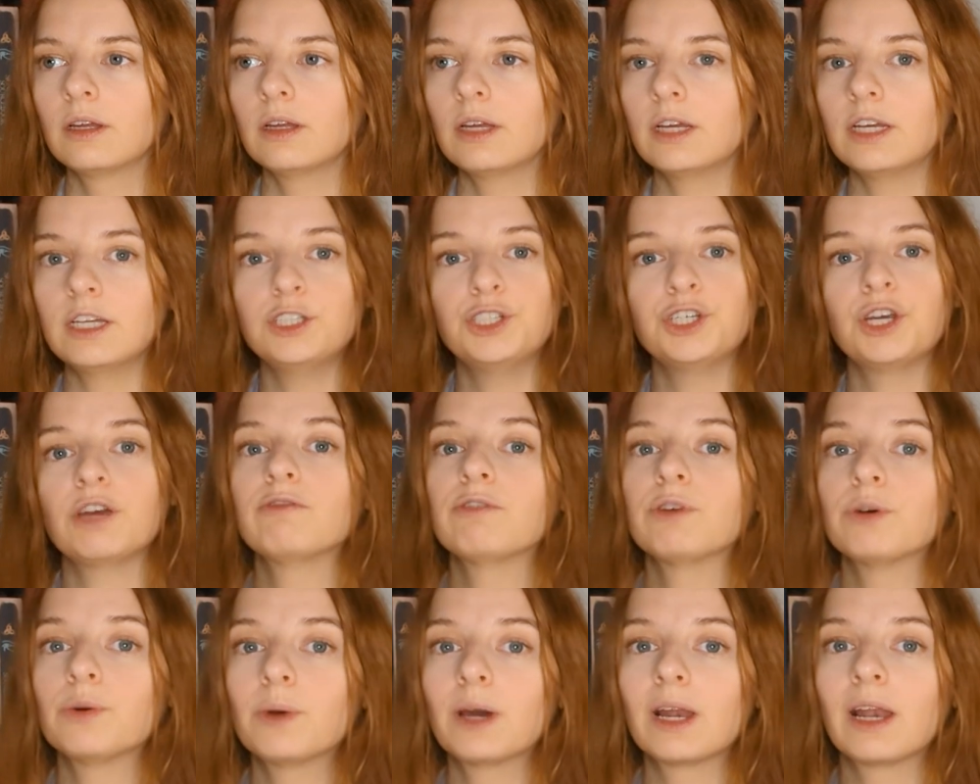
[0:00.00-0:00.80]
In
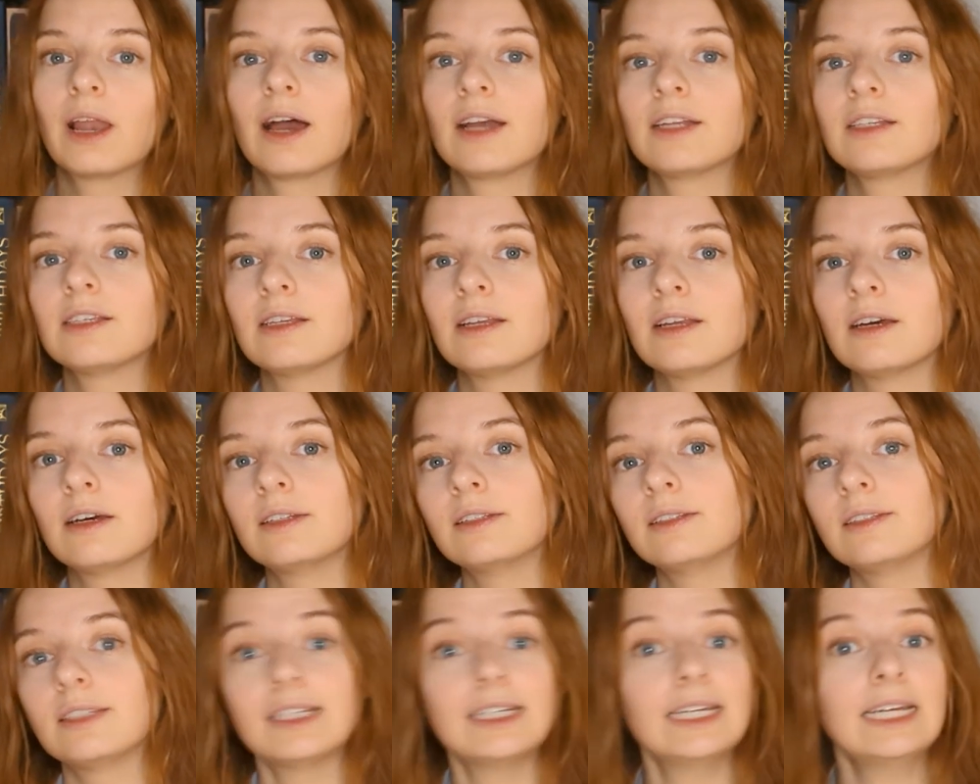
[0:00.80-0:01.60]
general, I'd like to
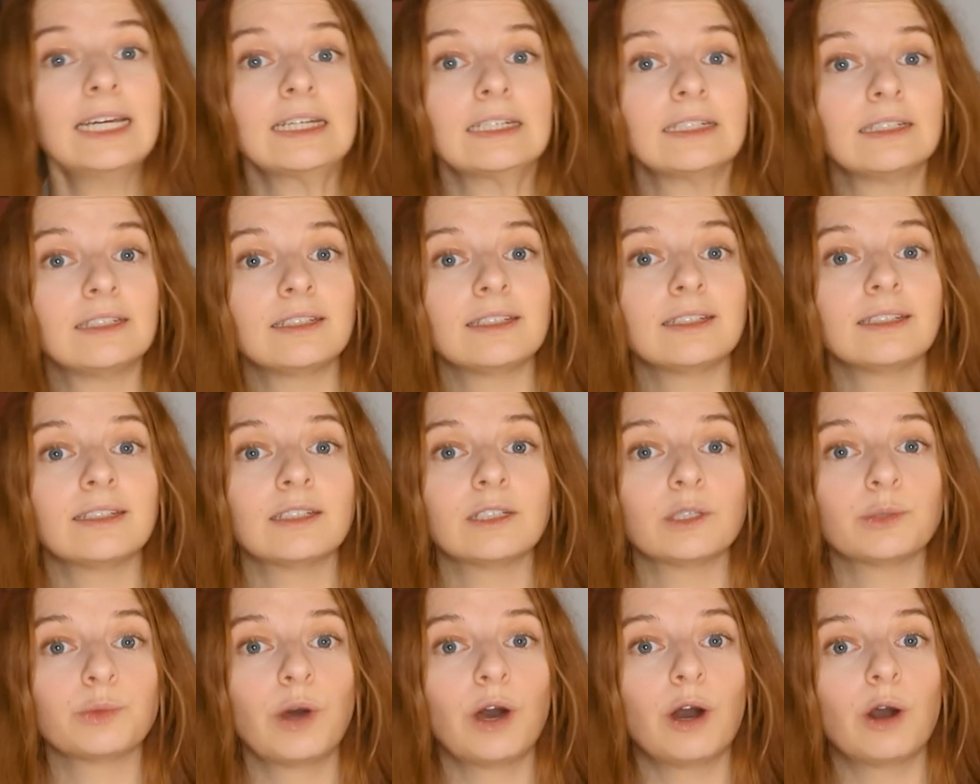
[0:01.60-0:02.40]
learn to knit
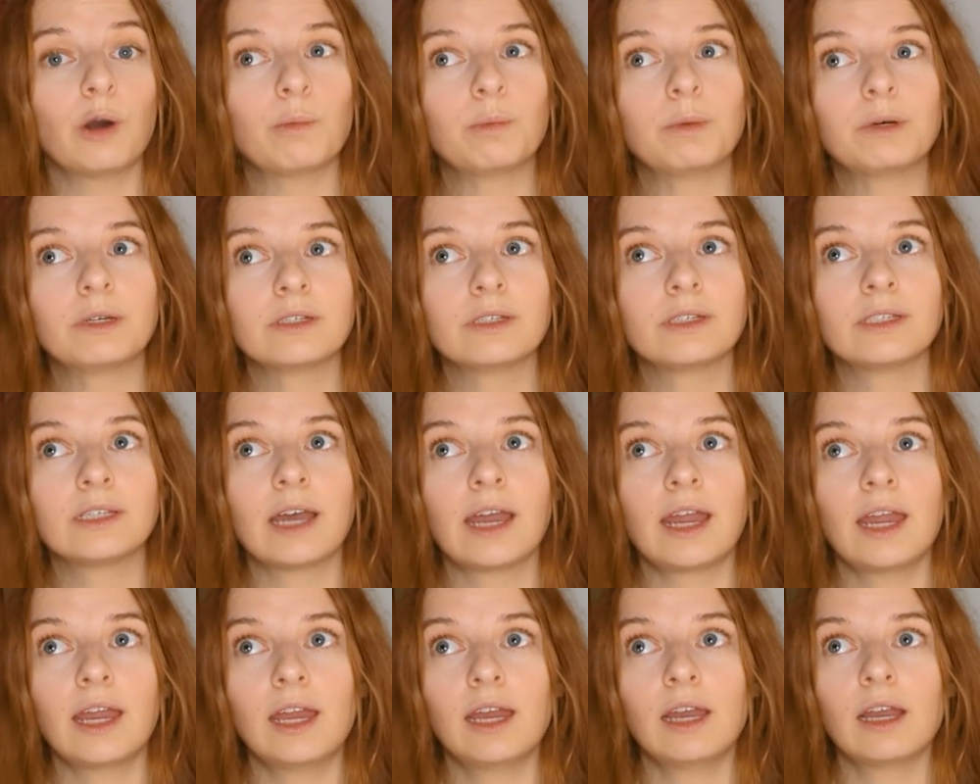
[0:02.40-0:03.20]
as well, but
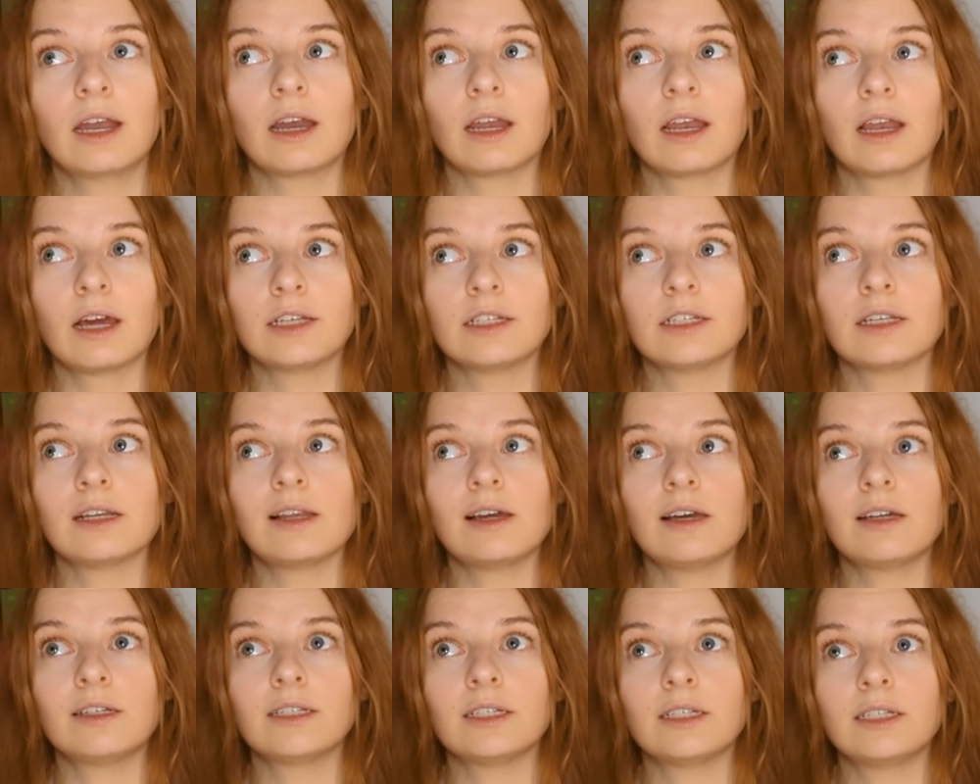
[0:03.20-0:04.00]
saying I'd like to
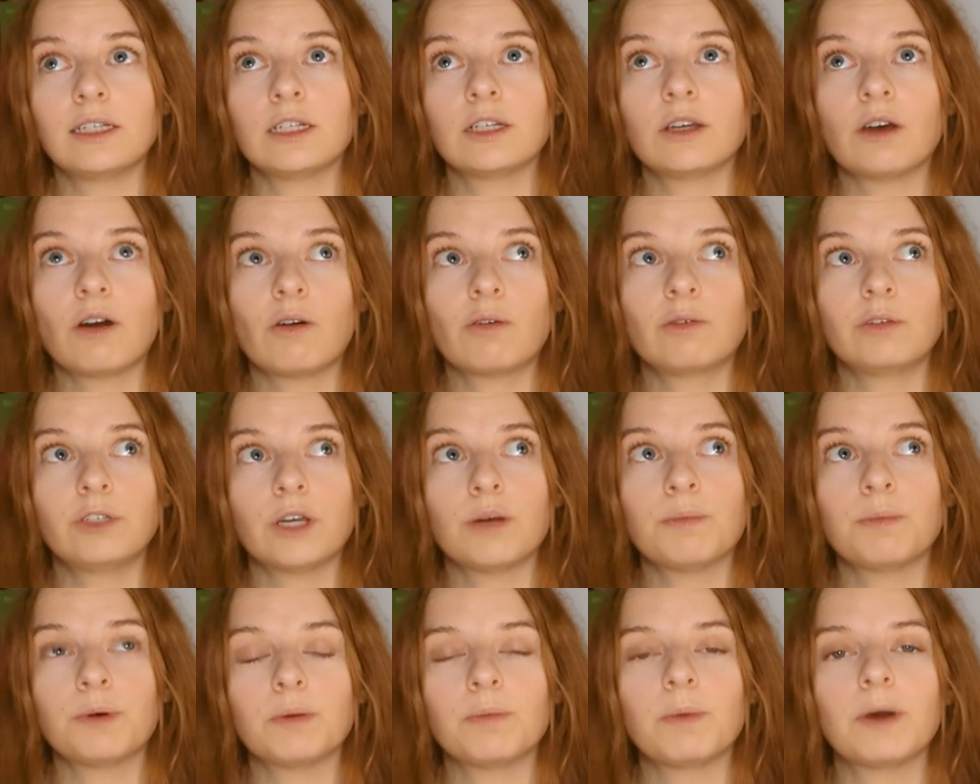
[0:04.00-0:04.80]
learn to knit a whole
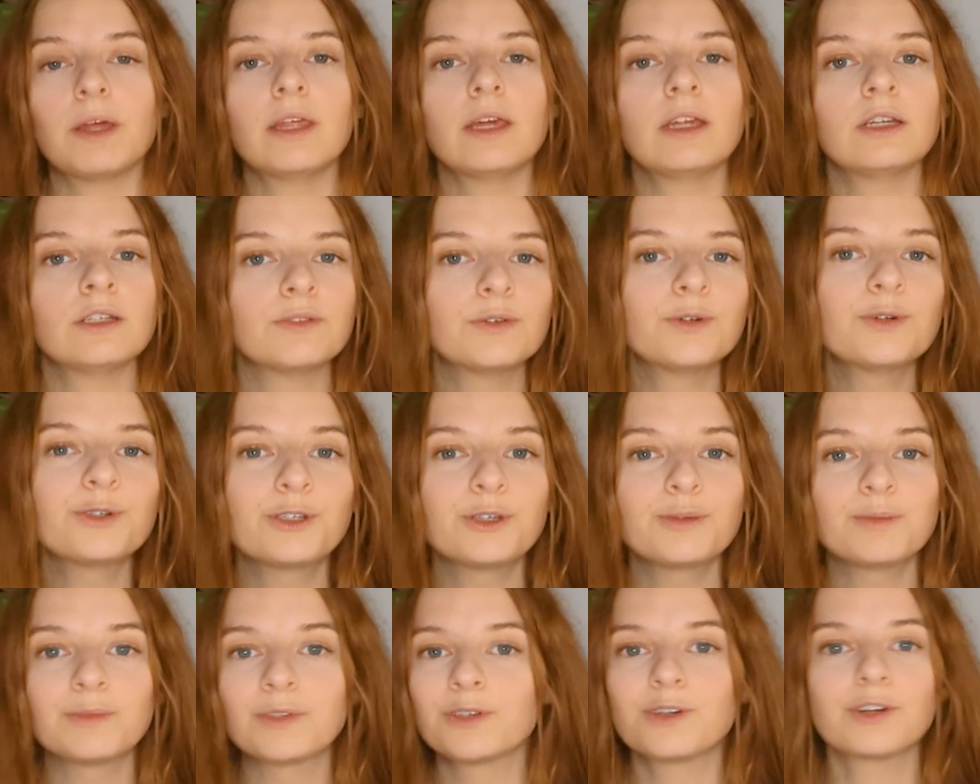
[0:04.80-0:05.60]
jumper by the end of
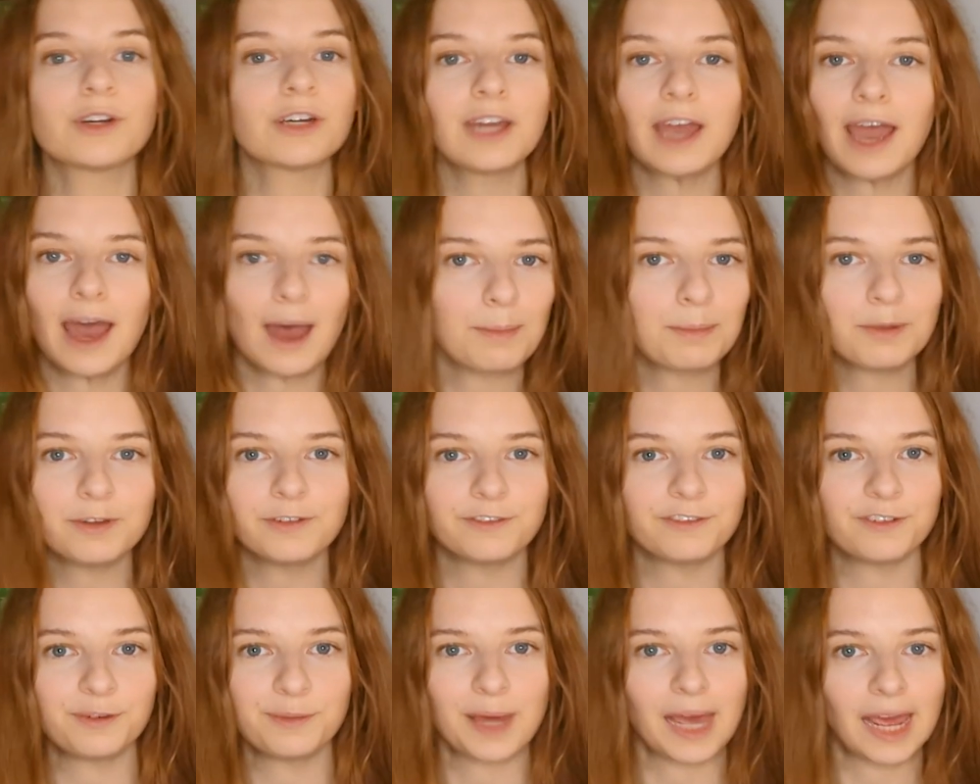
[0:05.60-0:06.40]
autumn is not going to happen
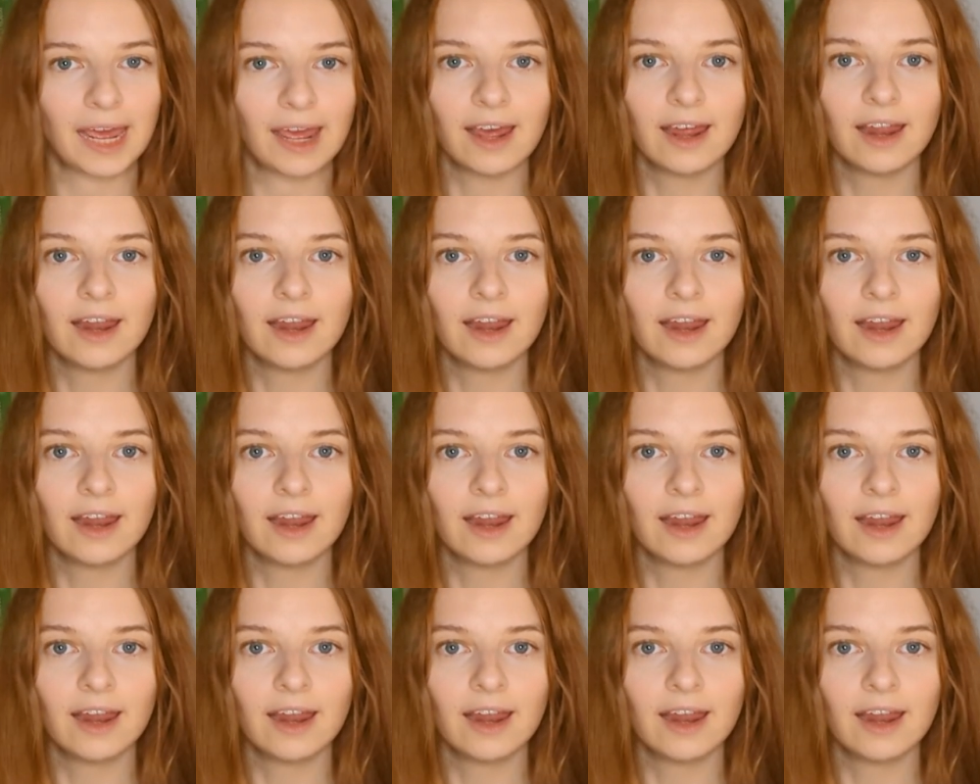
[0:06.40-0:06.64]
for me.